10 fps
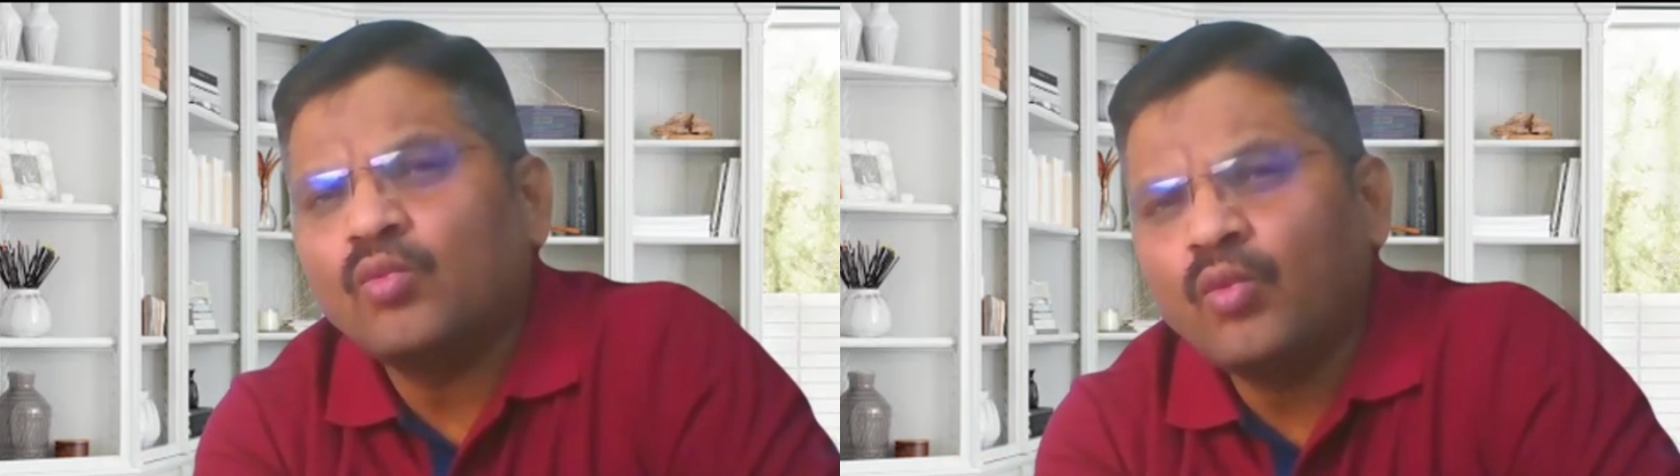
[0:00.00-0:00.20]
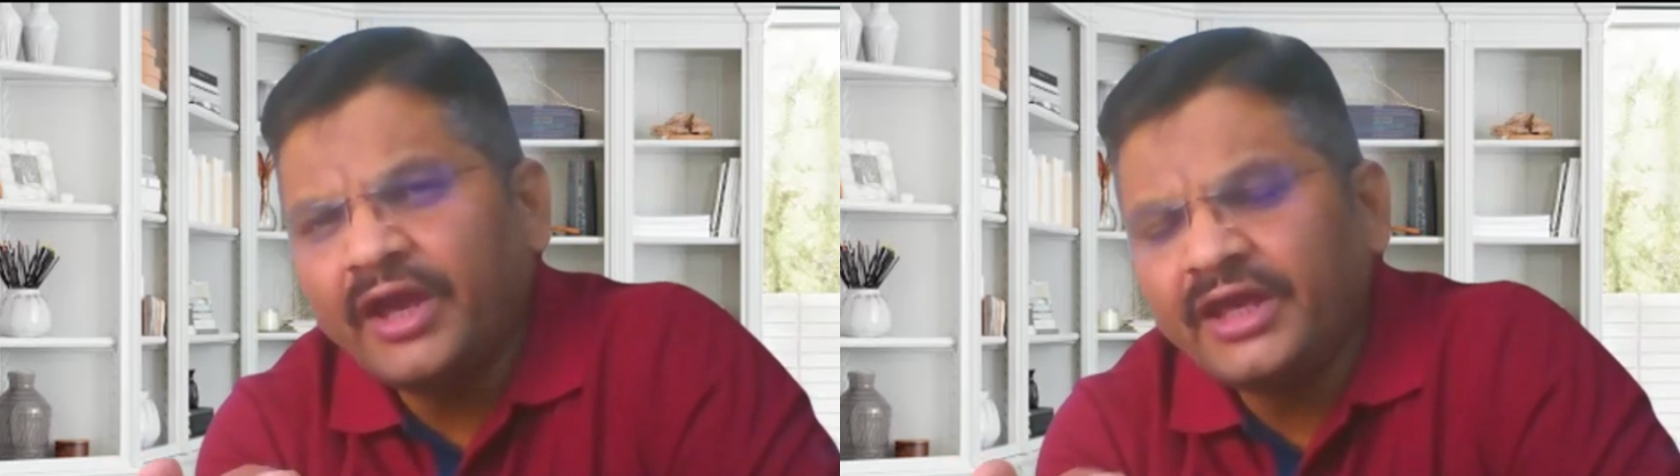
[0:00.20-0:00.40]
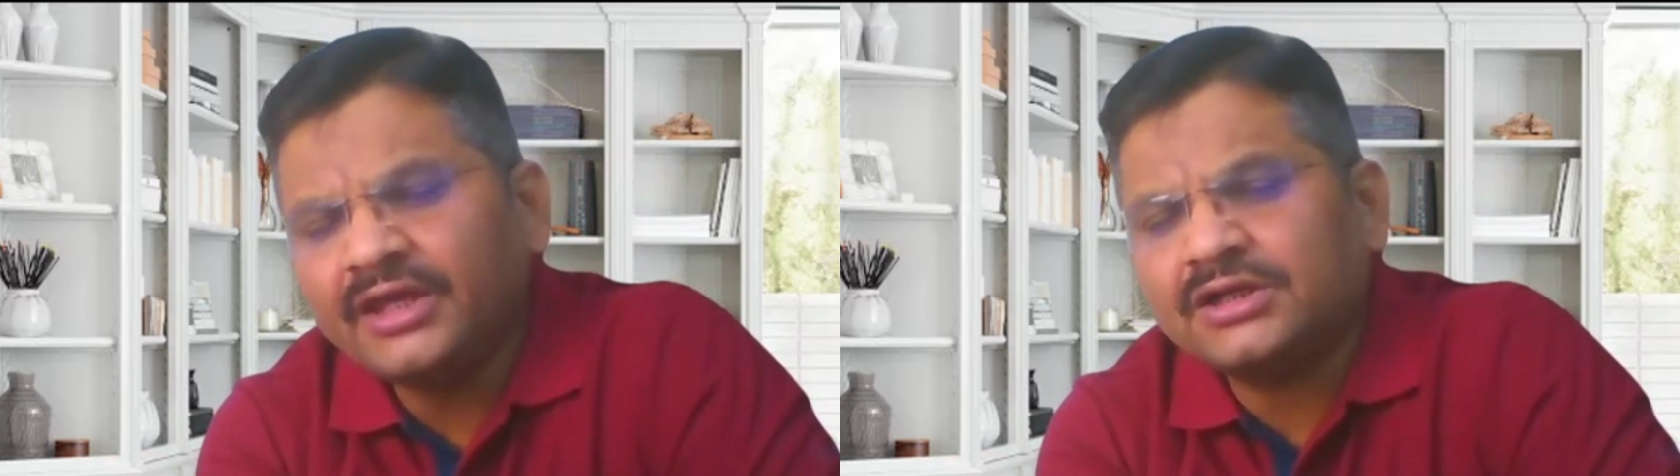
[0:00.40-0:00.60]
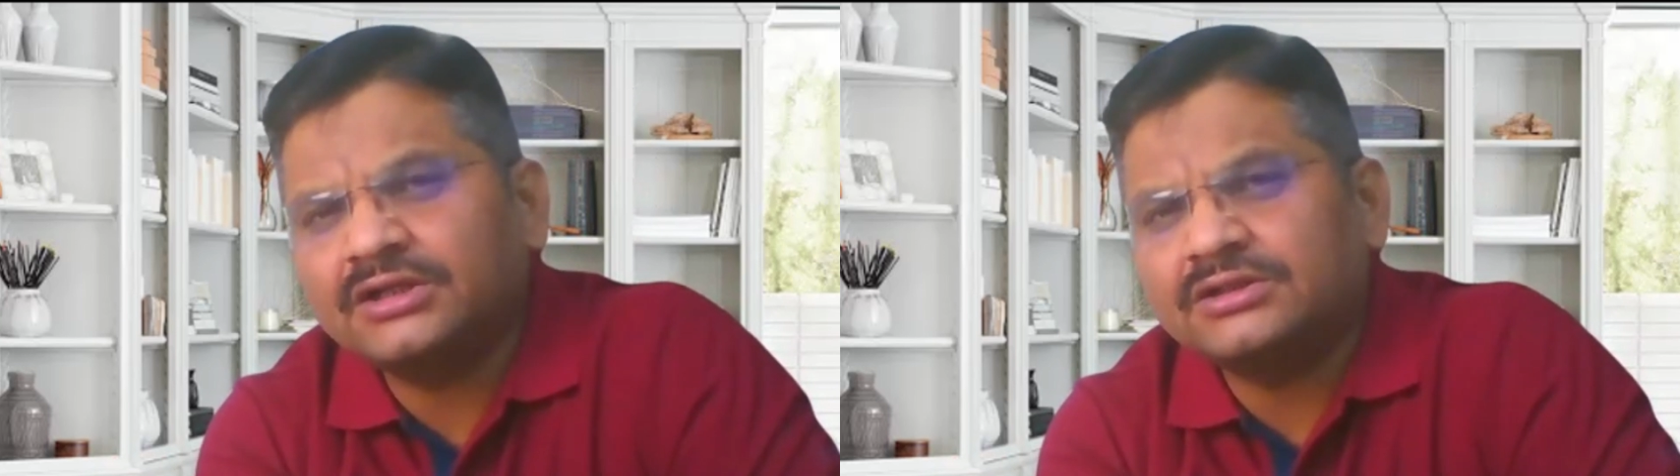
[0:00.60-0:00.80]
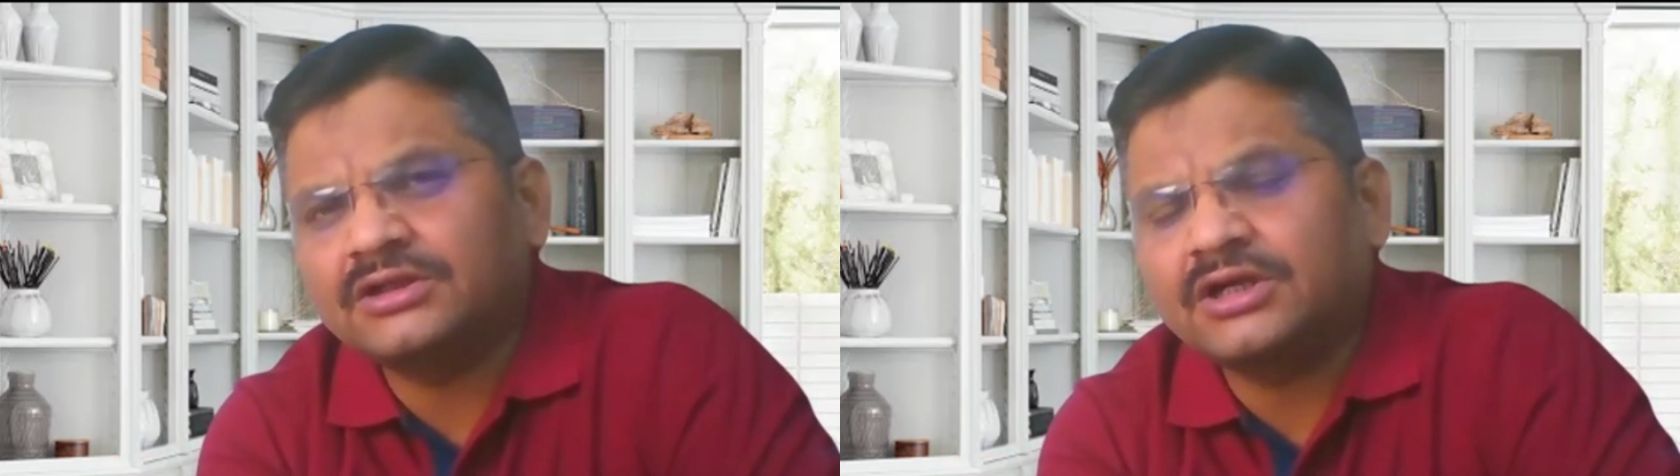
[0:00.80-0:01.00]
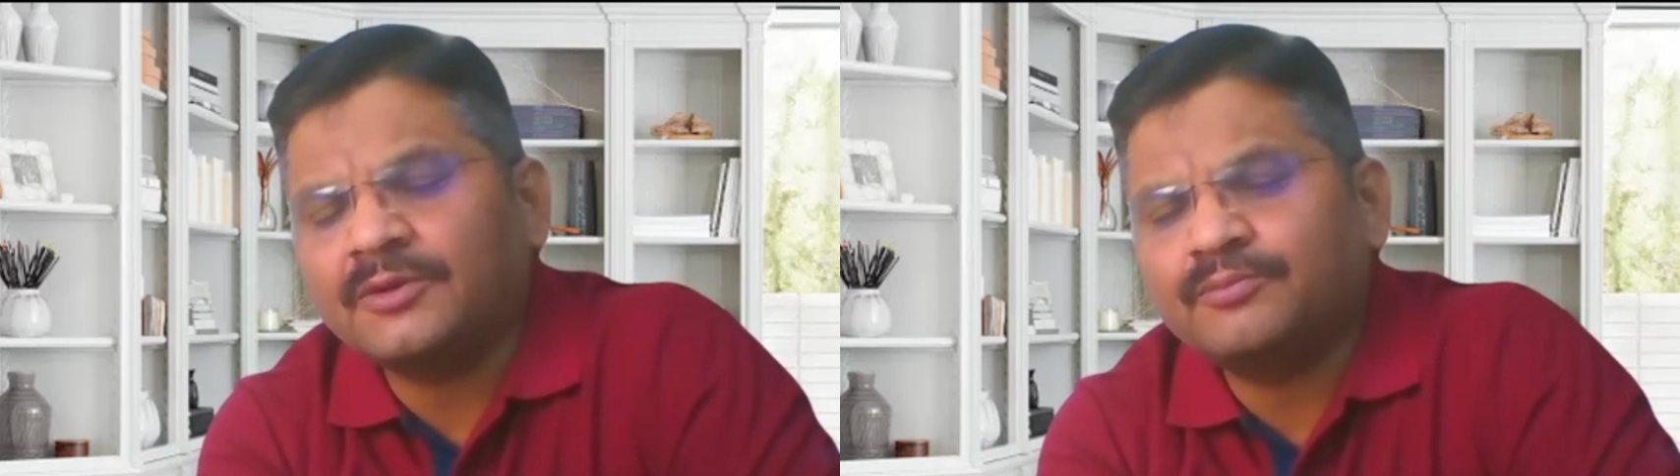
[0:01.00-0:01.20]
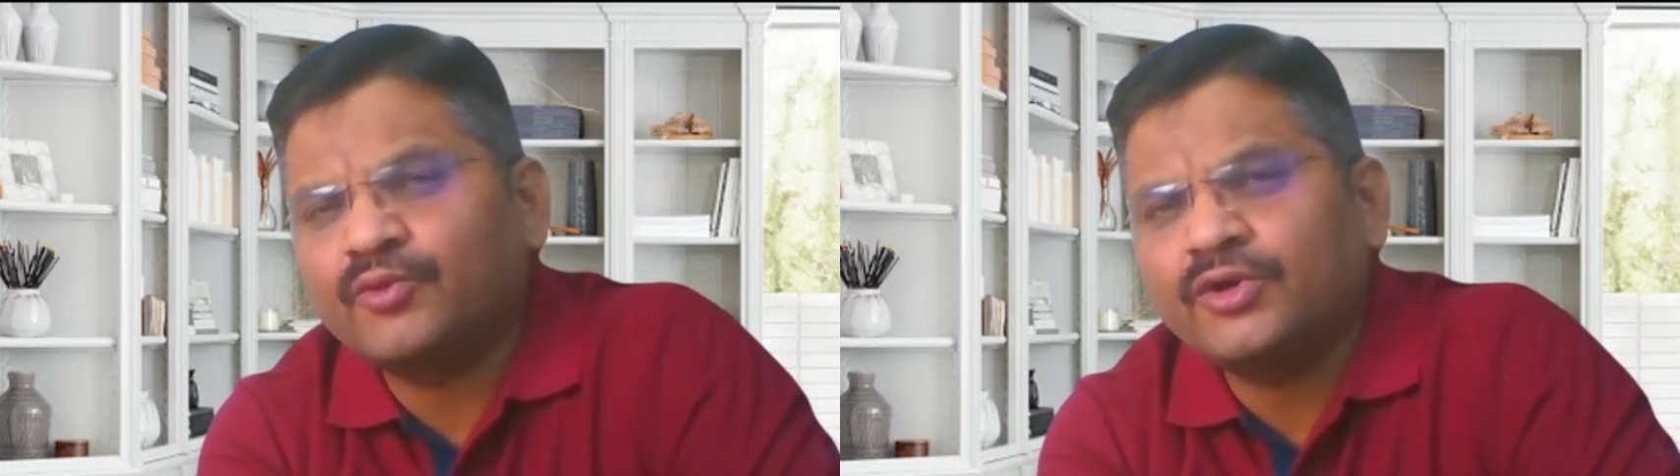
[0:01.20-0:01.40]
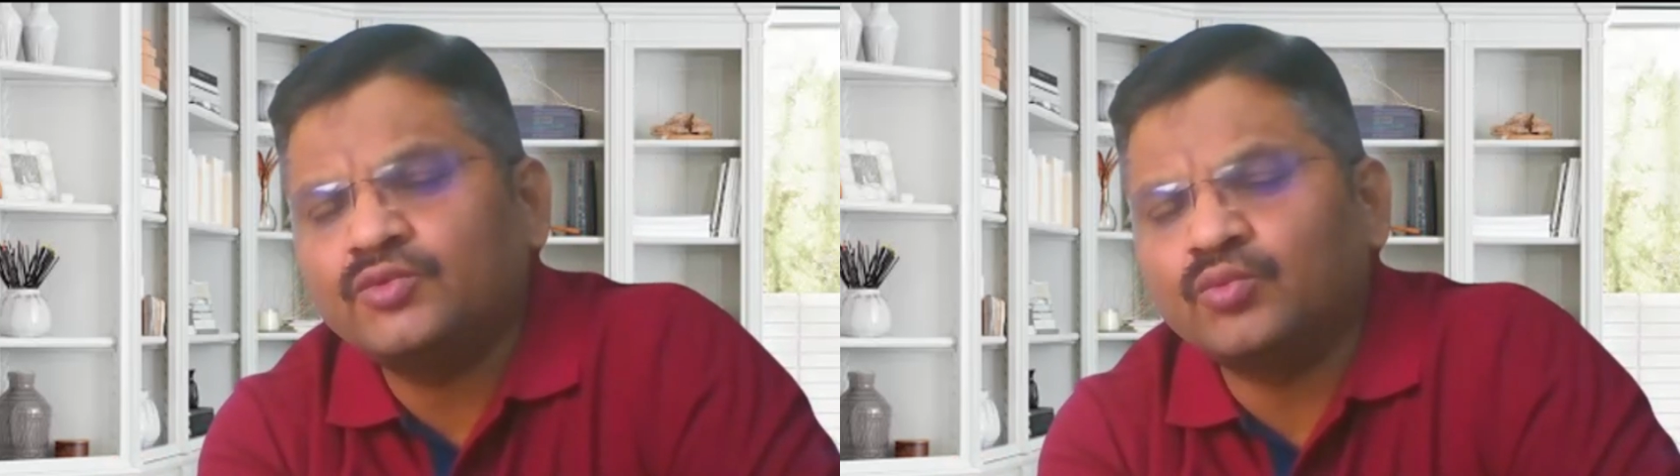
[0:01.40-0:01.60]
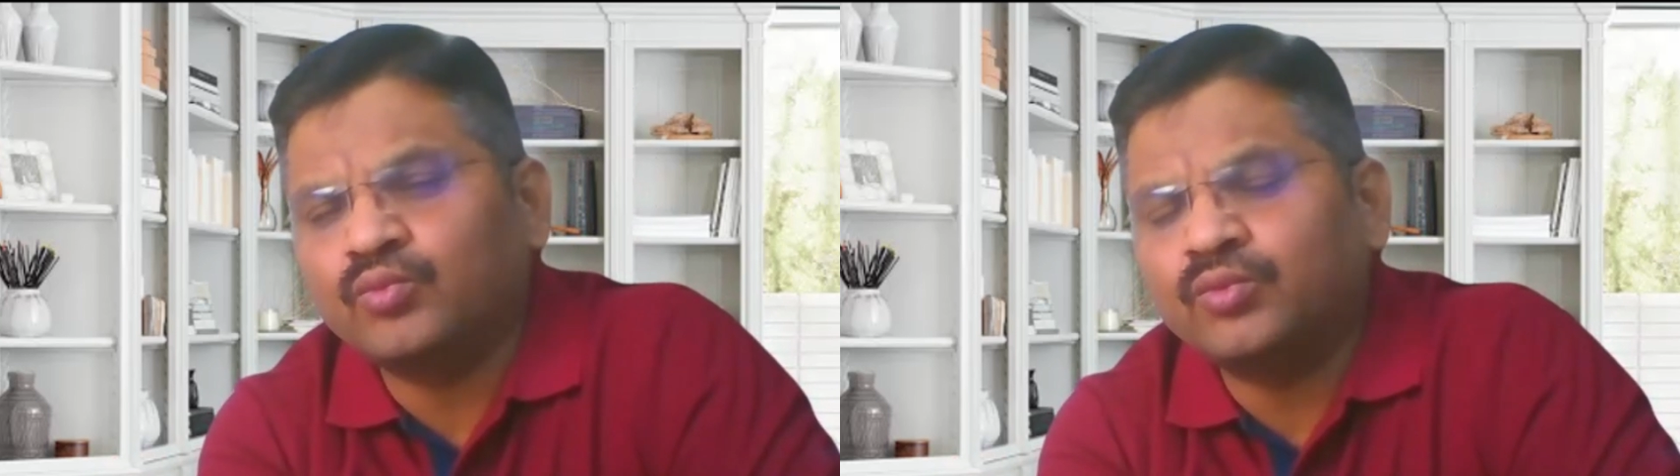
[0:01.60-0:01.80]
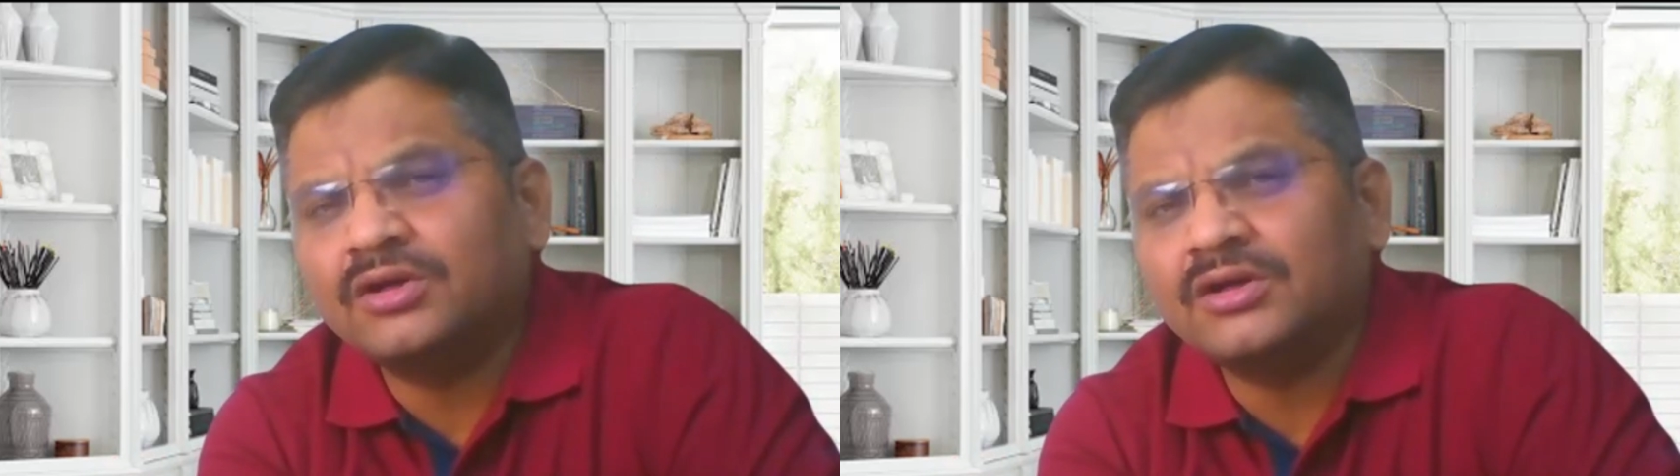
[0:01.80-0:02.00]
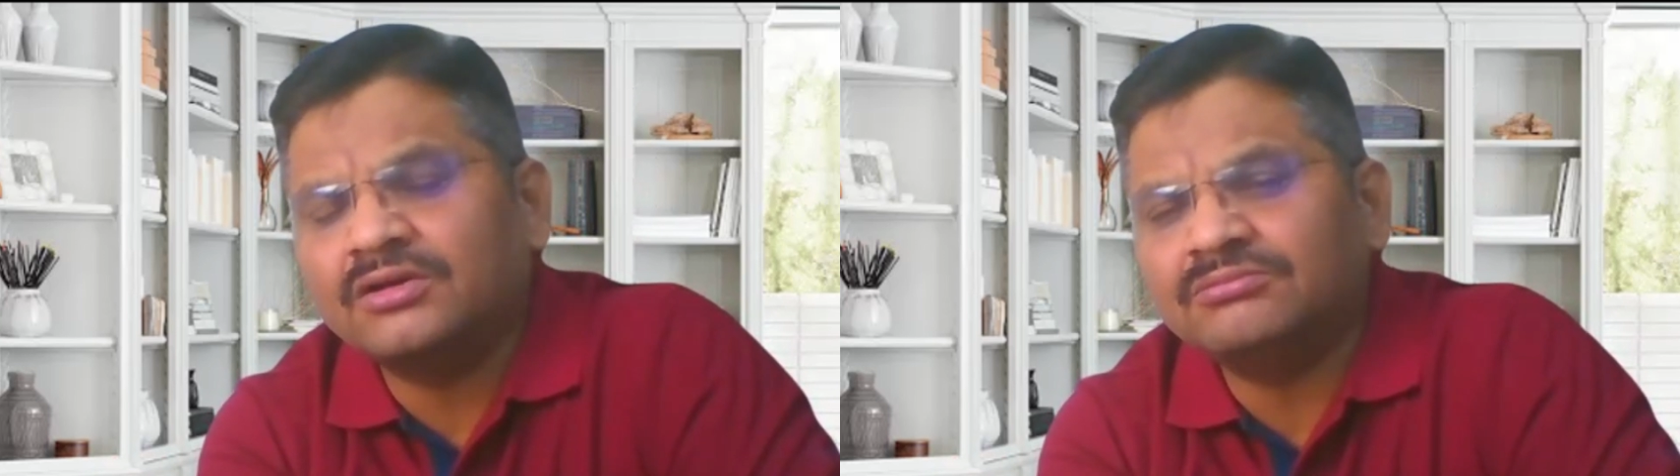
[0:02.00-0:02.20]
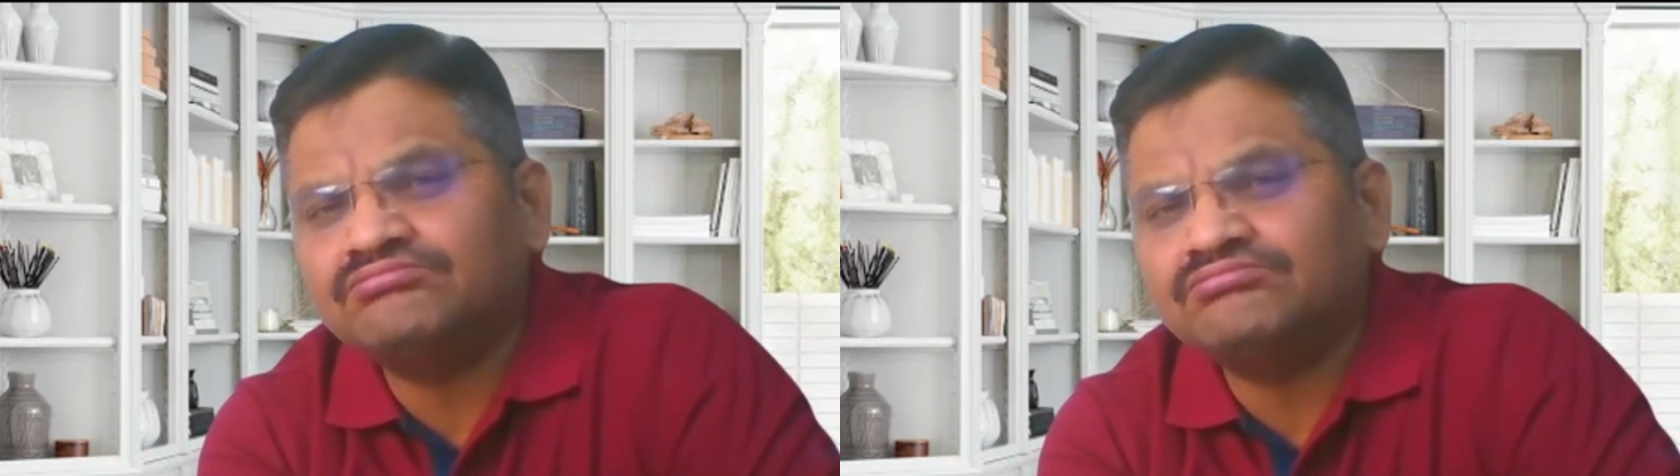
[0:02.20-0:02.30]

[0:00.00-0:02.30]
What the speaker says: why corporate world